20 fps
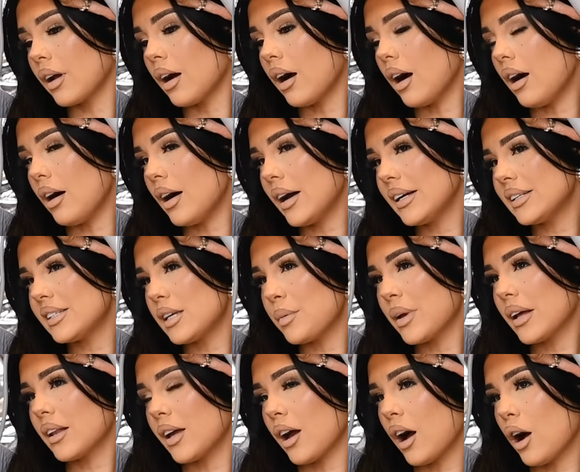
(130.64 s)
I
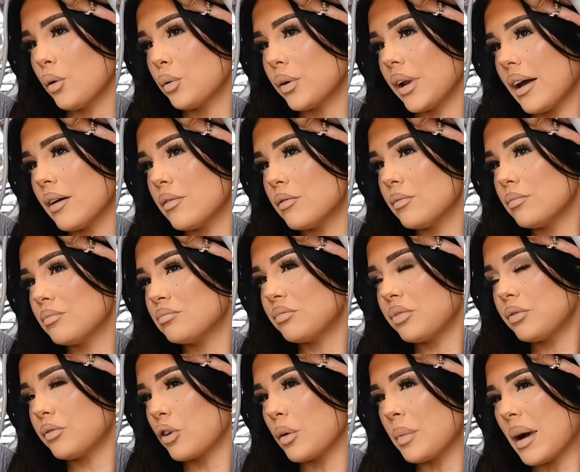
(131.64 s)
typically hold it
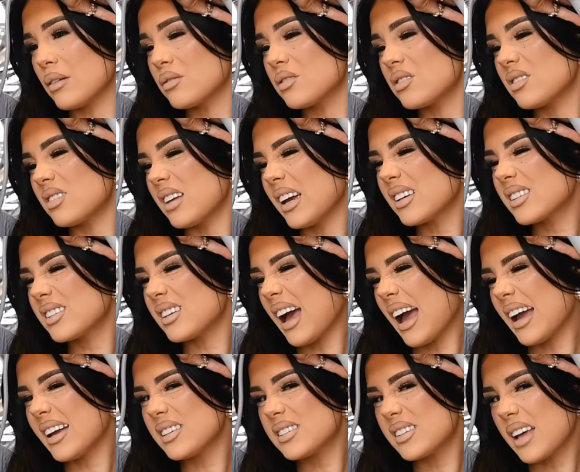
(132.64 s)
for about 6 to
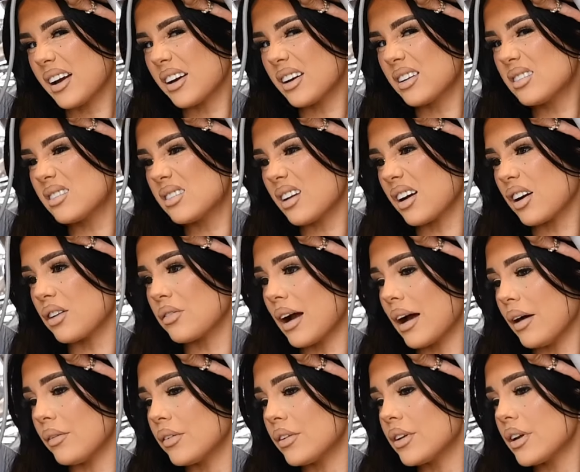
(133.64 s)
8 seconds, like
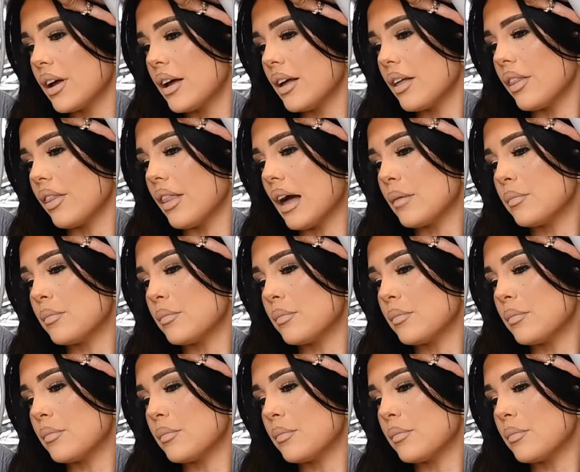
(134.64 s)
around that